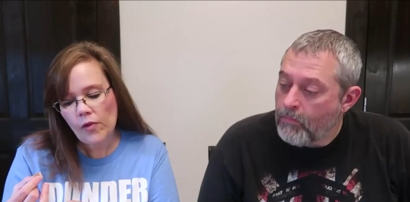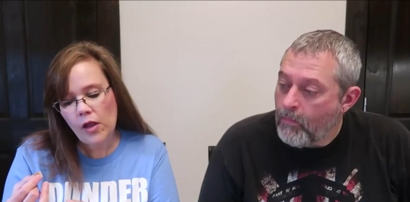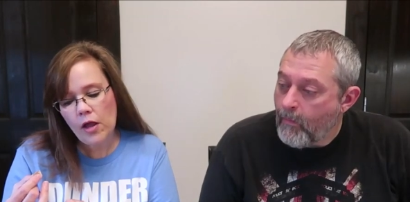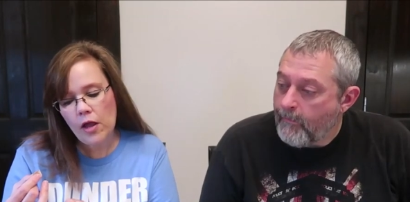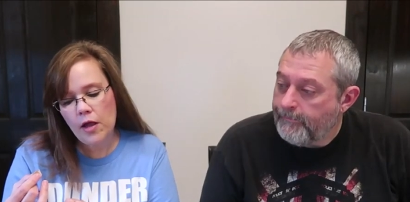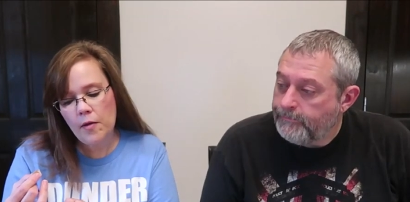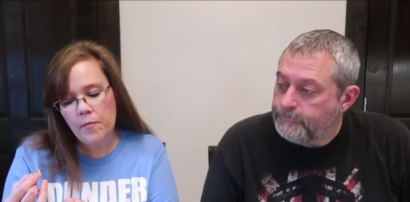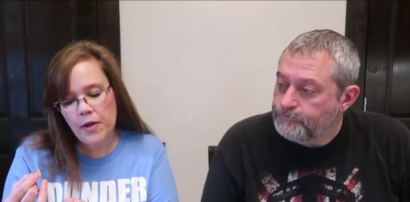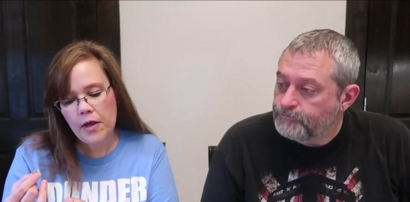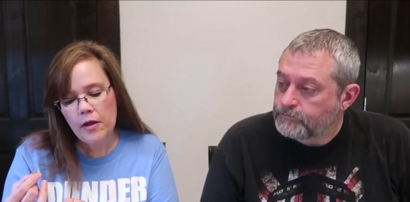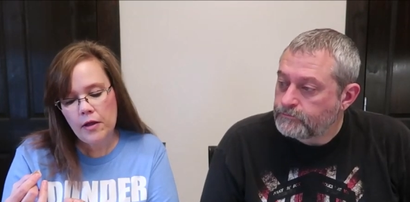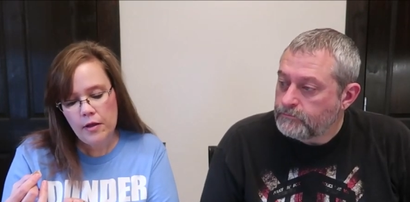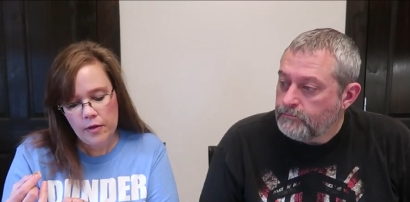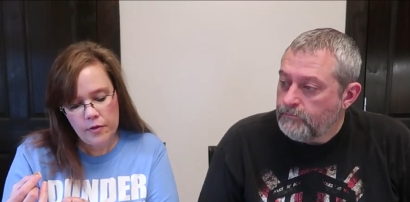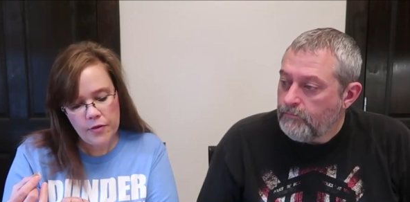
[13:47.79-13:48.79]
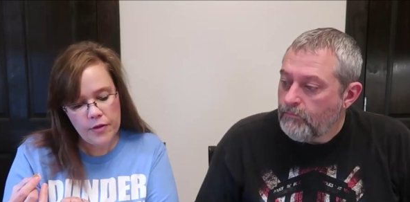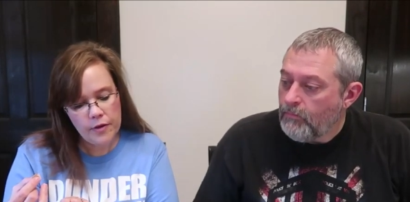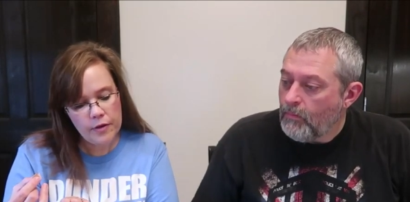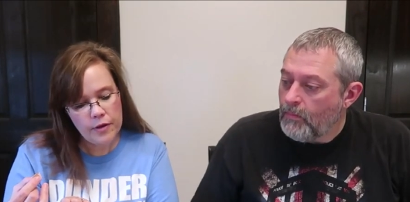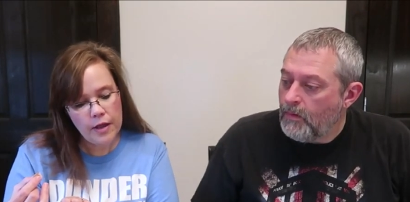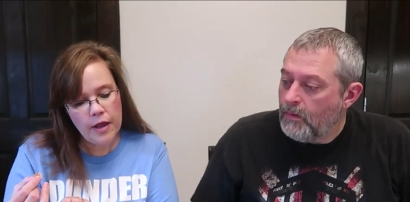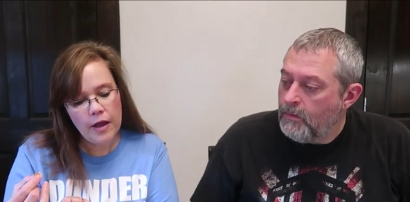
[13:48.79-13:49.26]
Speaker 1: Um,
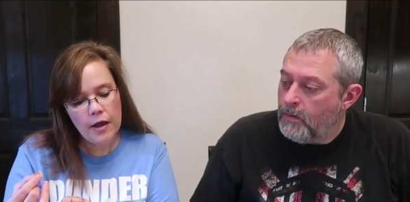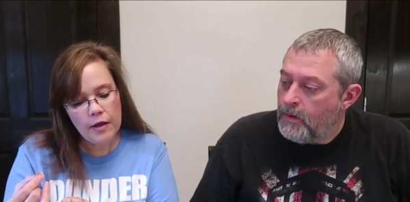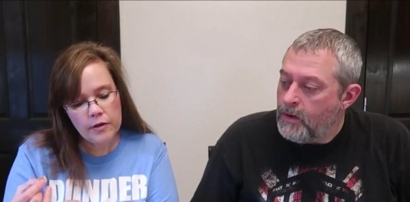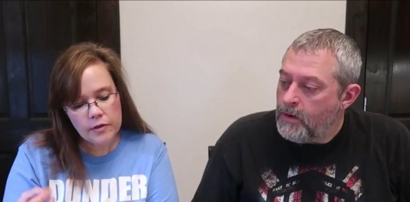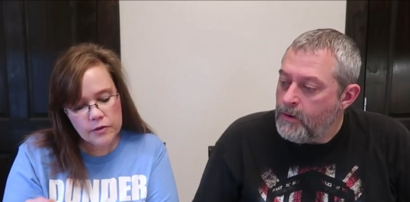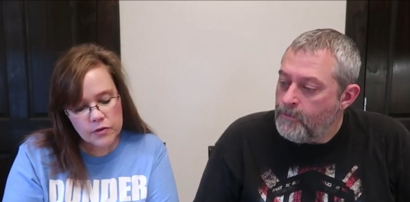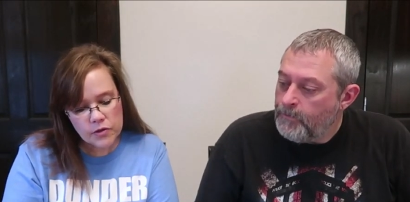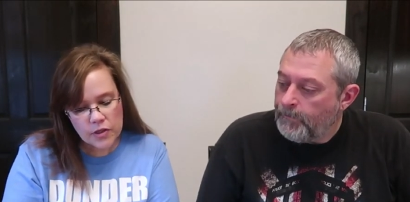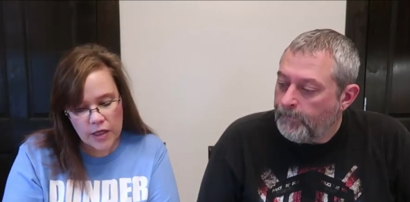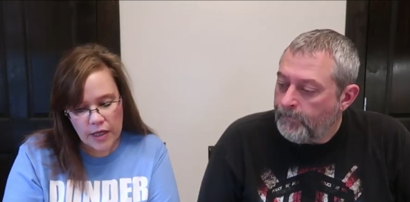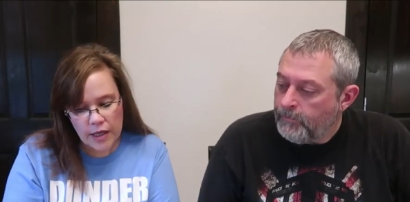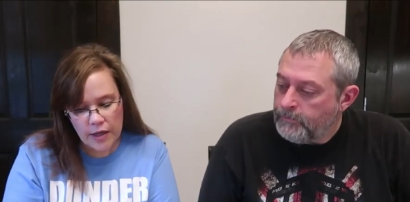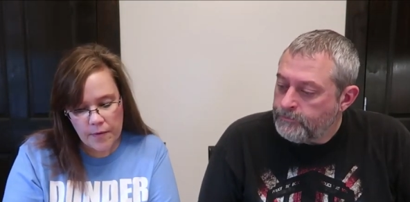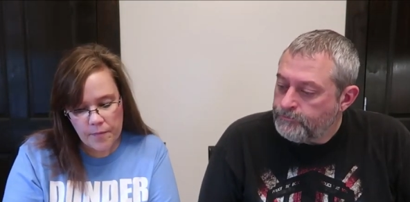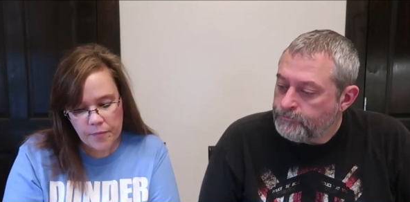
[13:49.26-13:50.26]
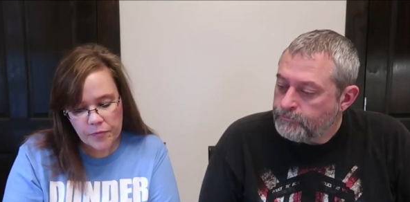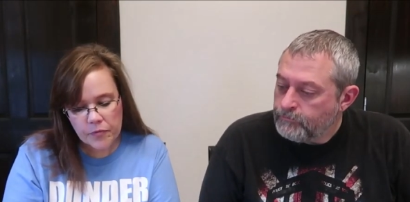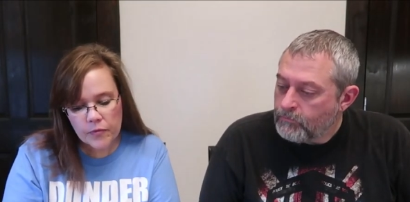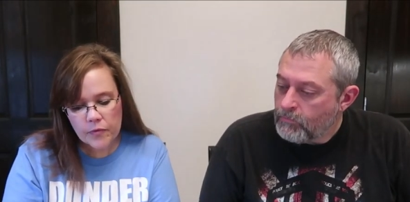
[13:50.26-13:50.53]
the let's see,